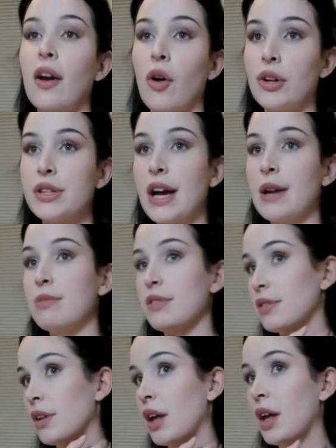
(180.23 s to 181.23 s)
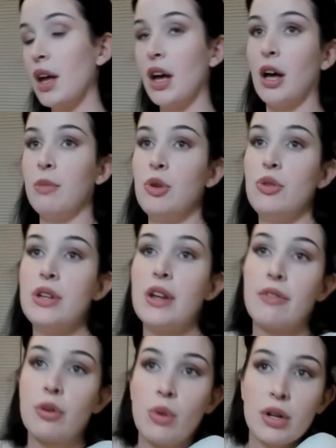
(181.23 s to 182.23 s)
at all times. You'd
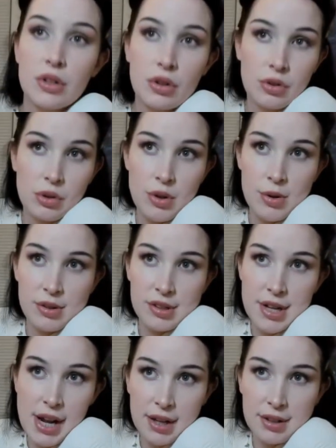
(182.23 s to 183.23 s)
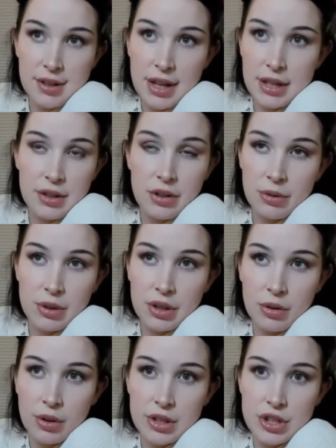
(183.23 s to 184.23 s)
never want to lose neck sight. You don't want
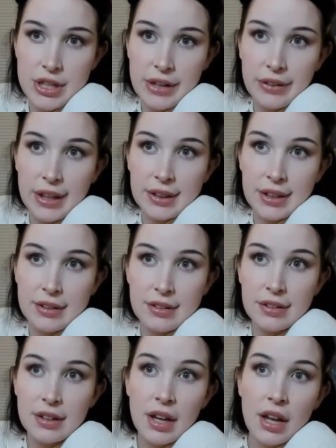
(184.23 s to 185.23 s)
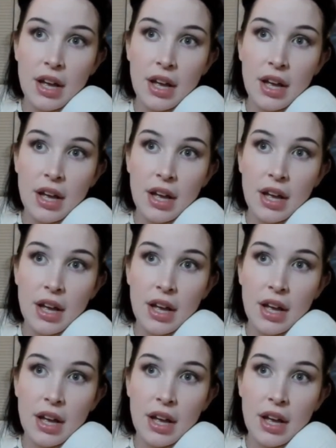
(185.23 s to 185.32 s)
to crunch down like this.